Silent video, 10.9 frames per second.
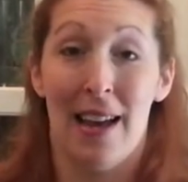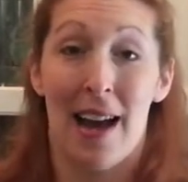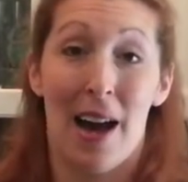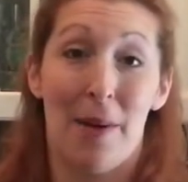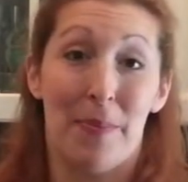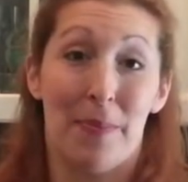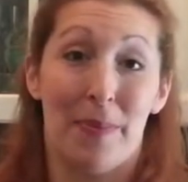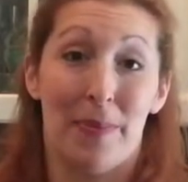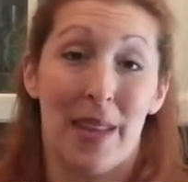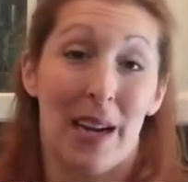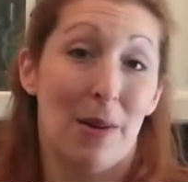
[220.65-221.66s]
Um,
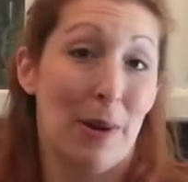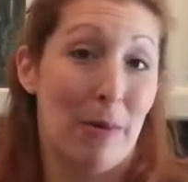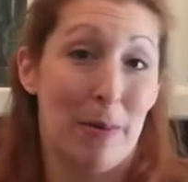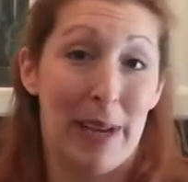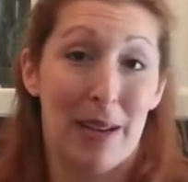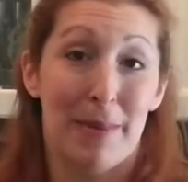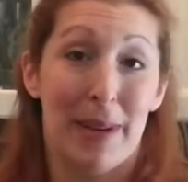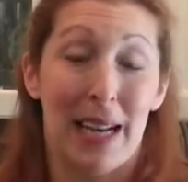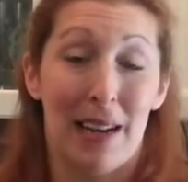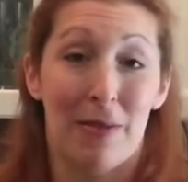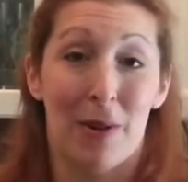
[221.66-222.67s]
there we would be
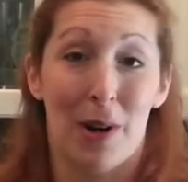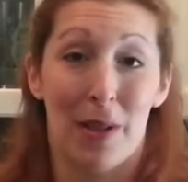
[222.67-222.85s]
competing for